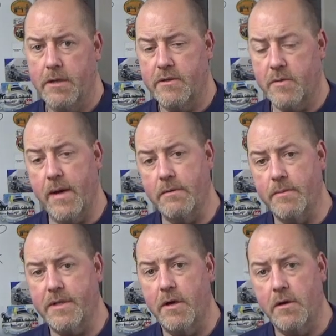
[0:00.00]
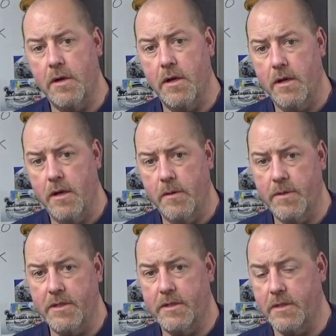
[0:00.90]
square up stock,
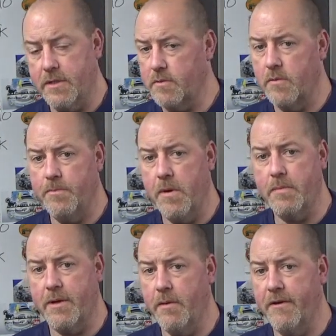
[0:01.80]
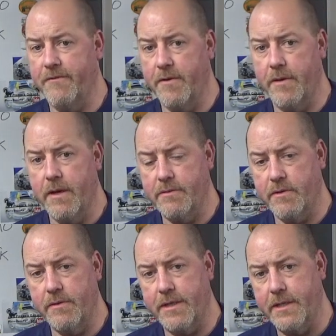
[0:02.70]
which there's probably quite a few of those
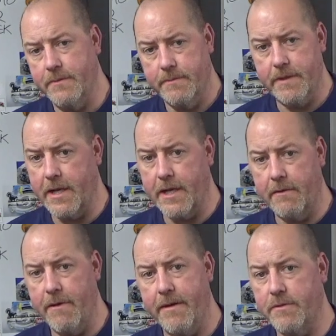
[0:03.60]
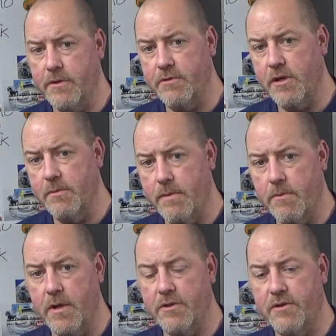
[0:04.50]
already kicking around on YouTube, I'm
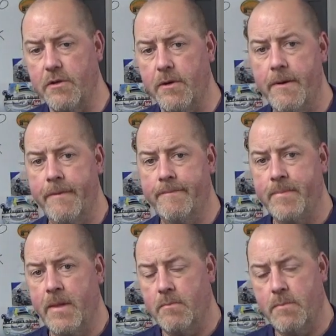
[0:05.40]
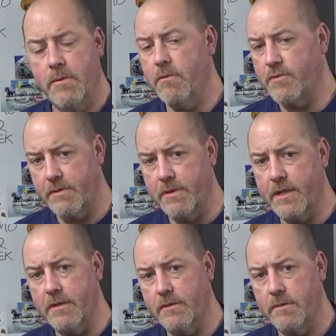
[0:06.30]
quite sure, but we're also going
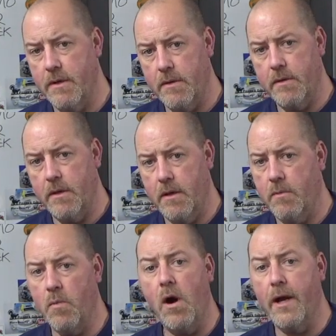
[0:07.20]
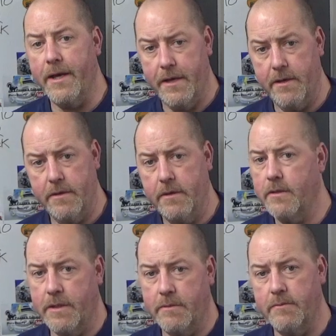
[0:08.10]
to do why,
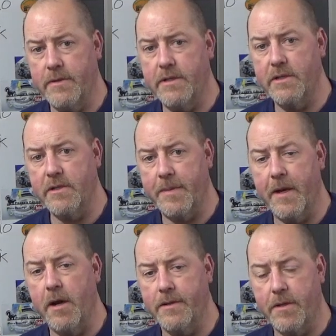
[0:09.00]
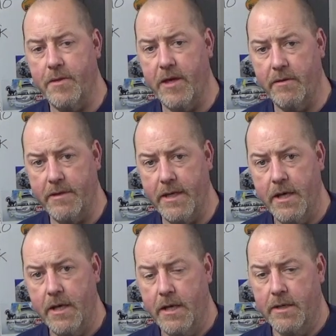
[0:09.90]
the reasons behind the theory.
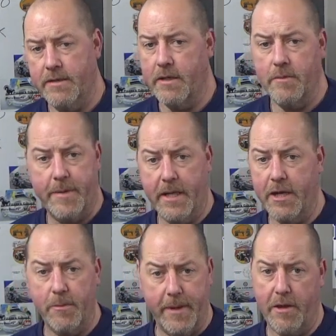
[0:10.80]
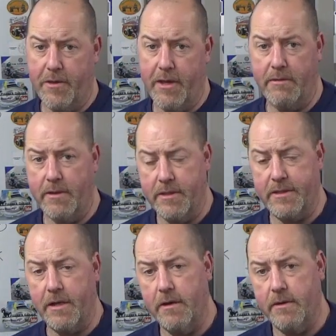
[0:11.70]
So there'll be a little bit of theory at the
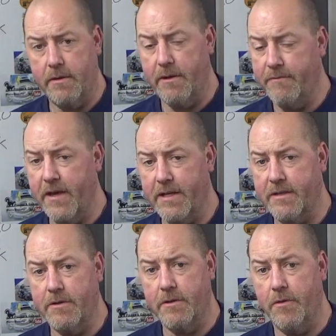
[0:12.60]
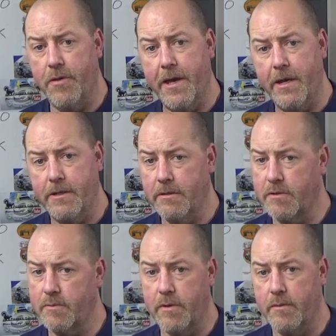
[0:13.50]
start. If that's not your thing and you
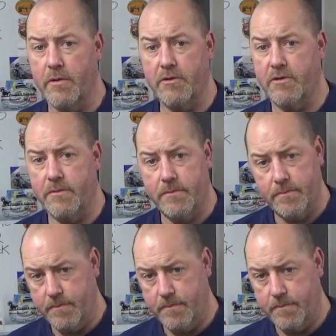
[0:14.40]
just want to watch